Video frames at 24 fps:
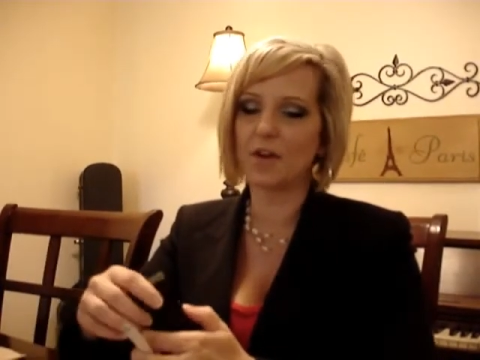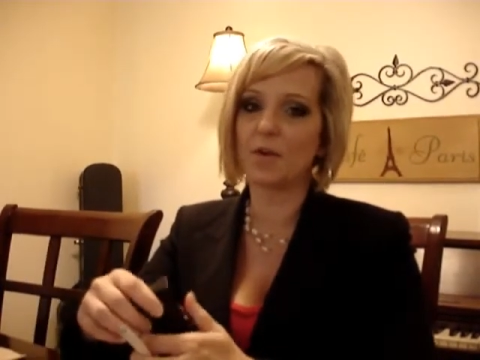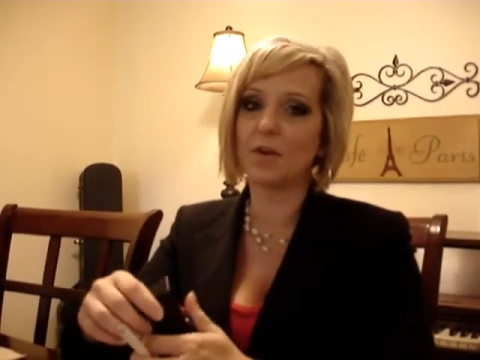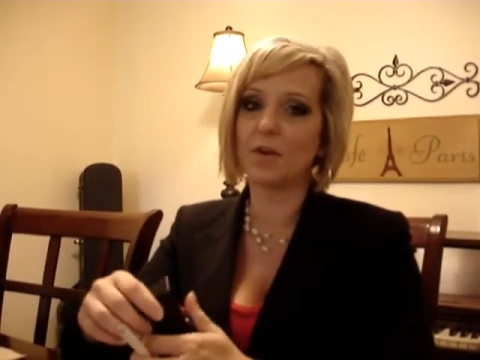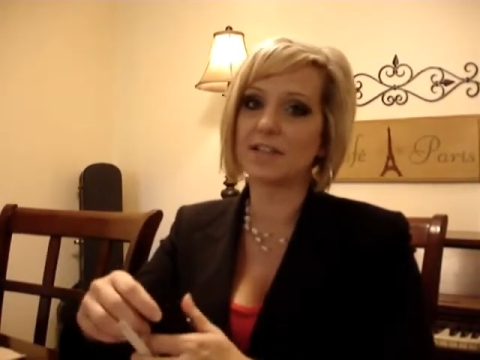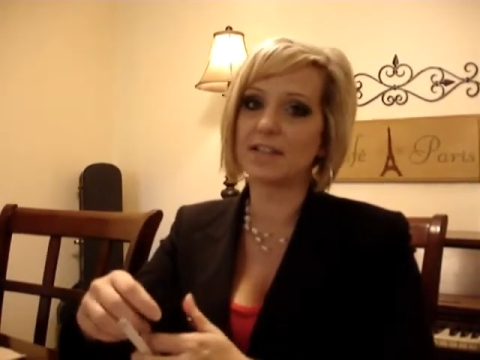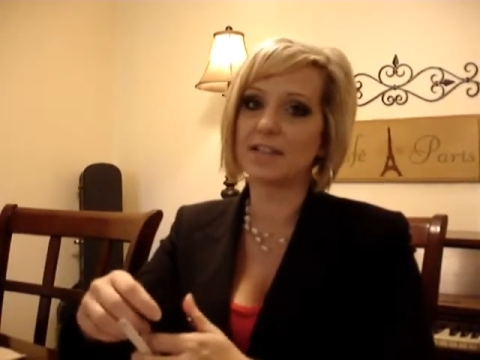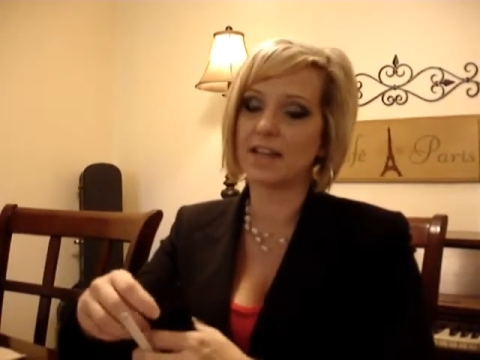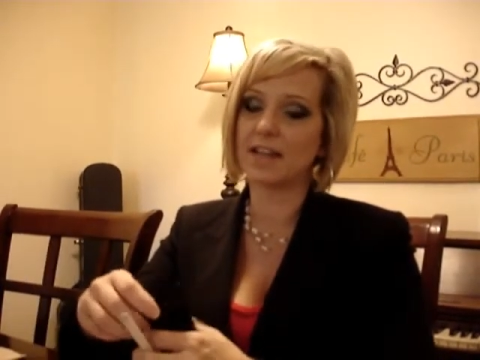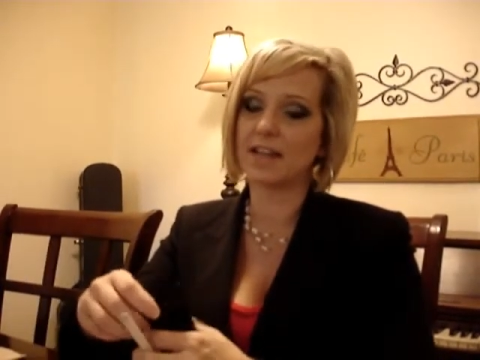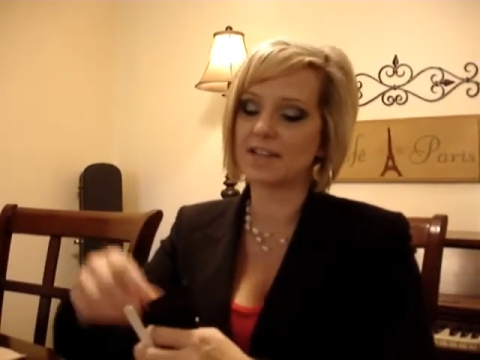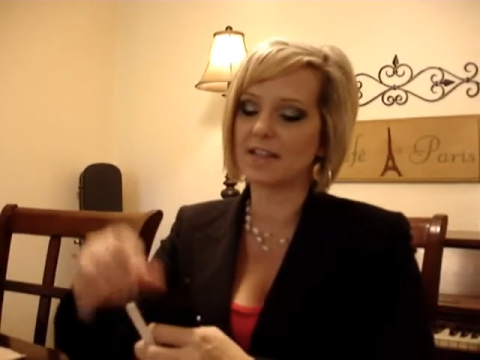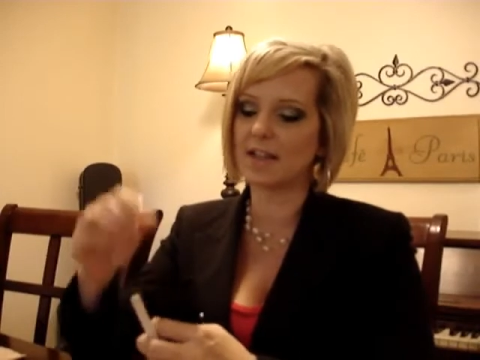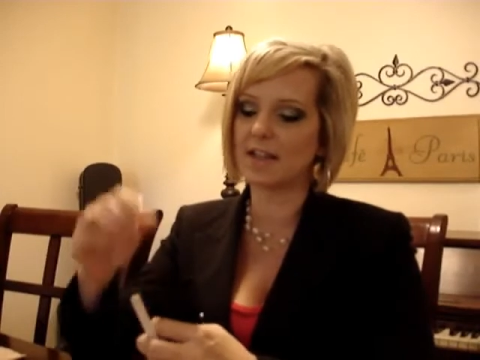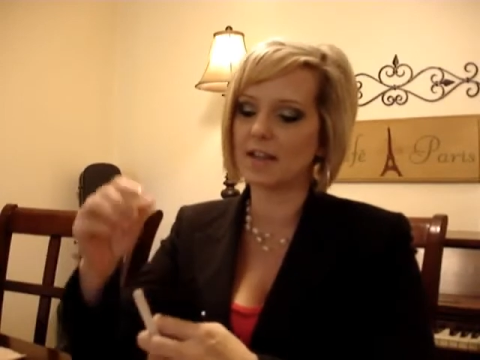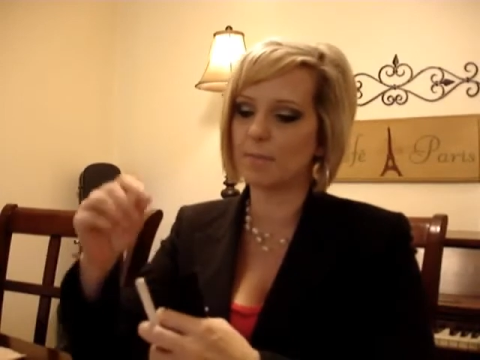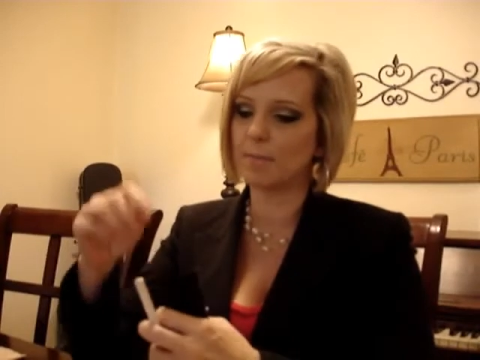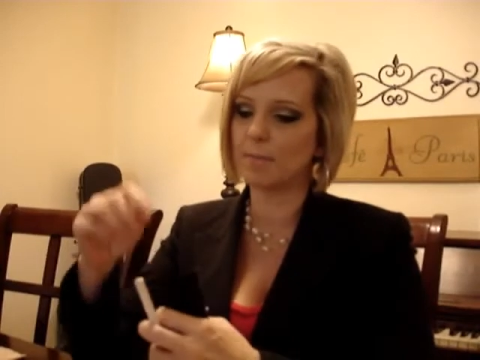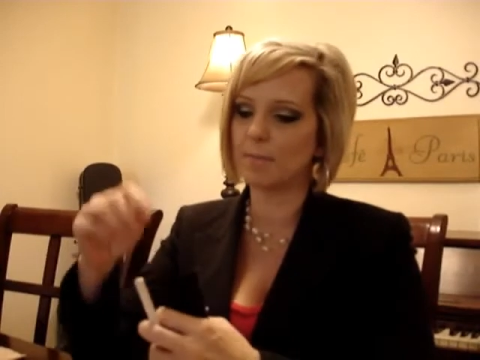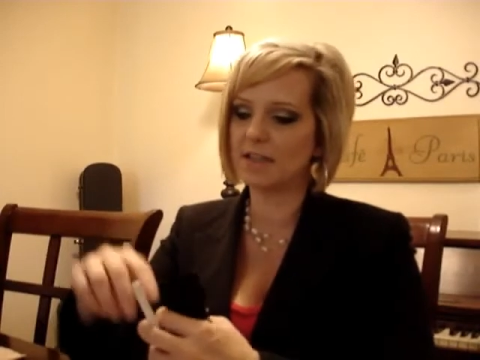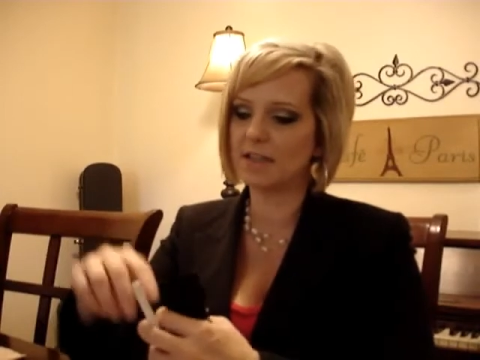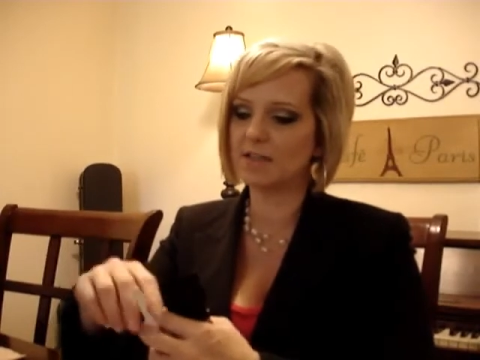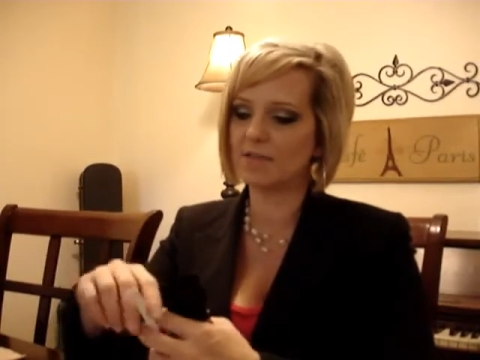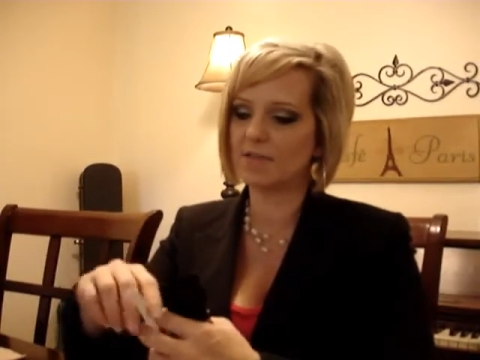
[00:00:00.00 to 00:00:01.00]
though, is that it's got
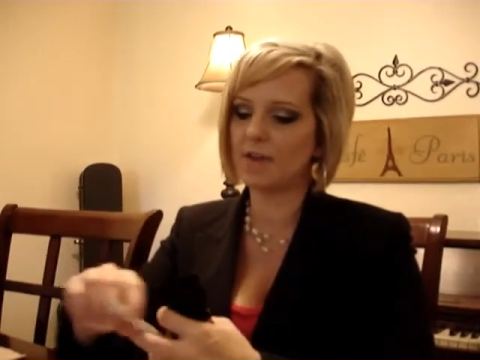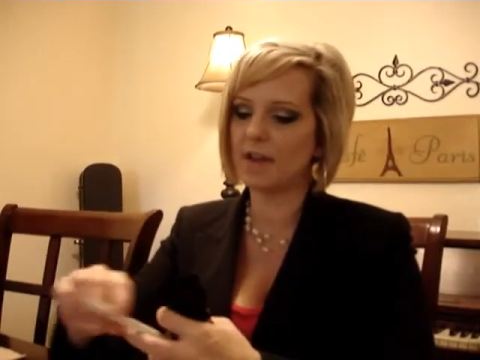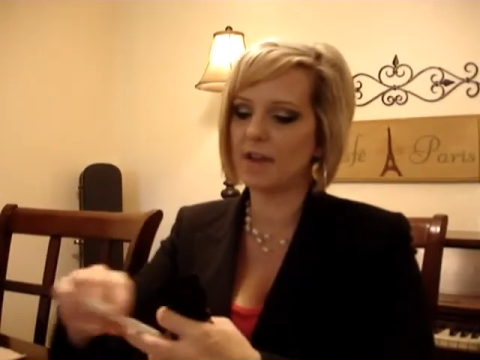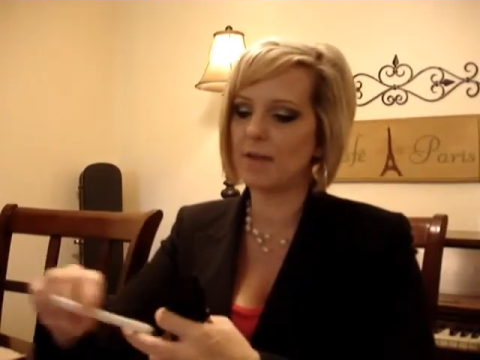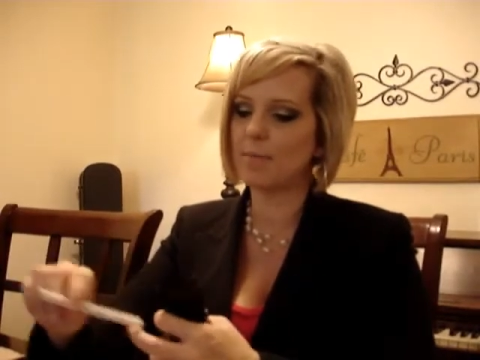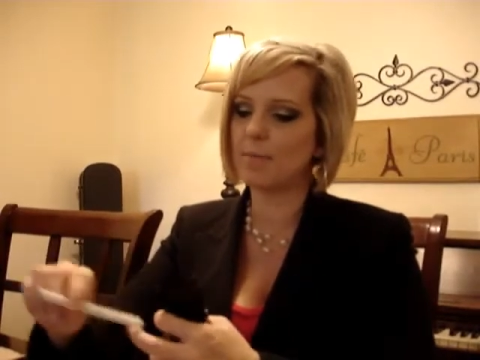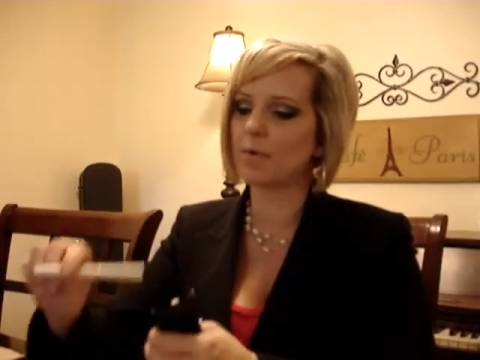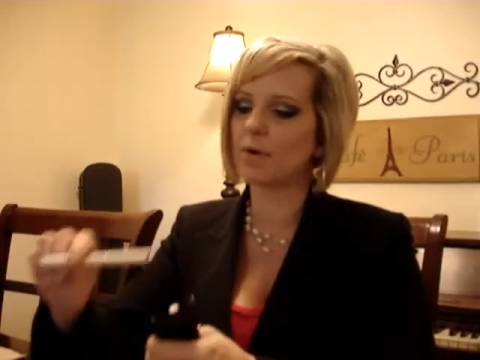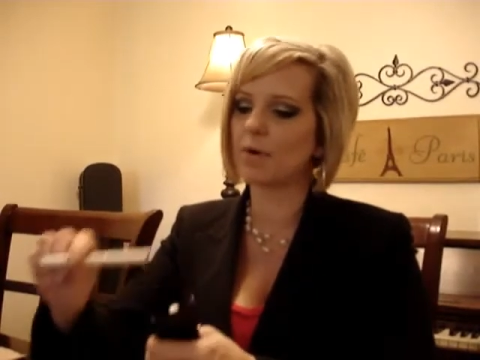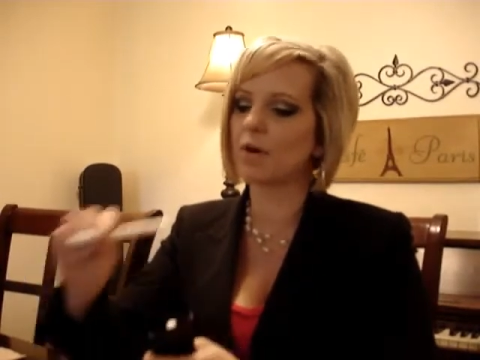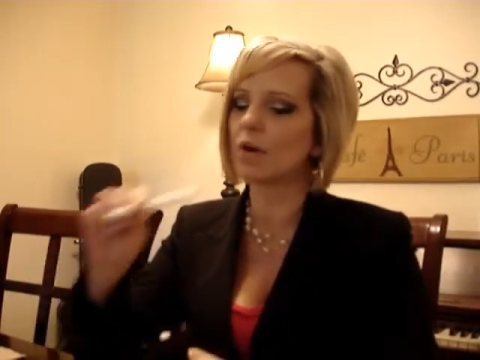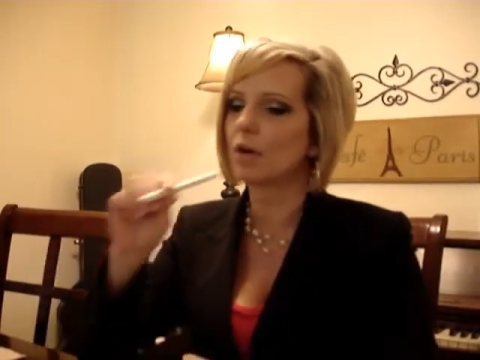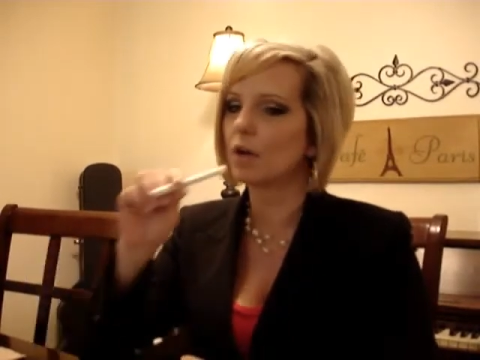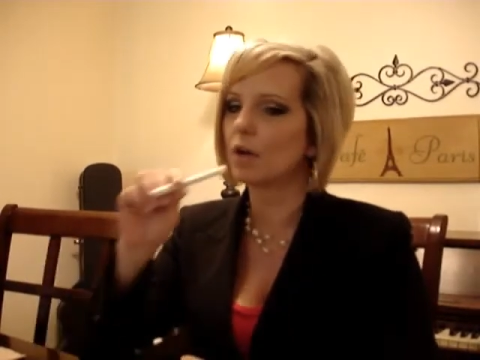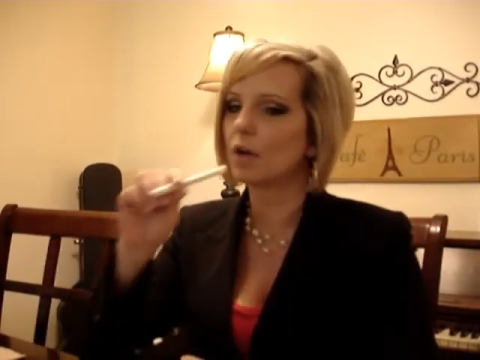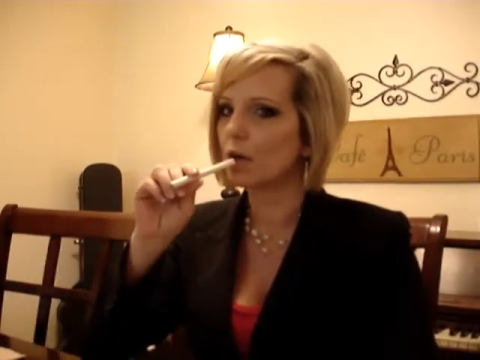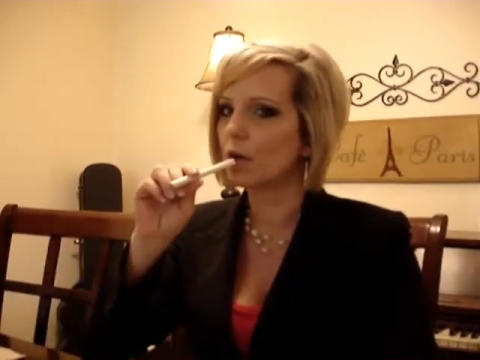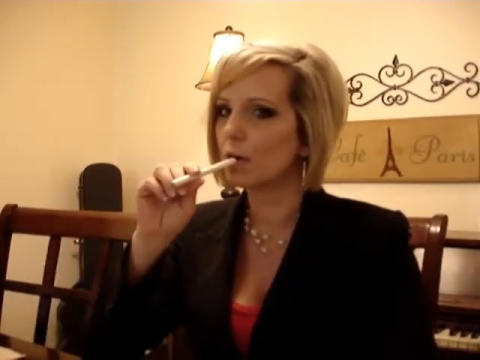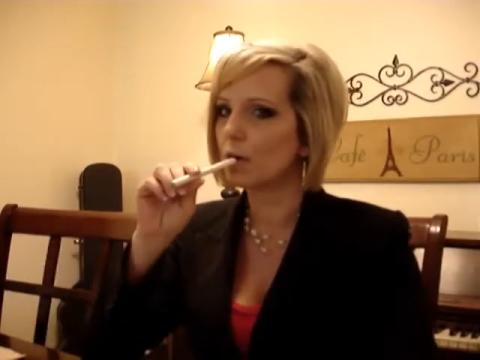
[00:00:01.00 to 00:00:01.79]
the best vapor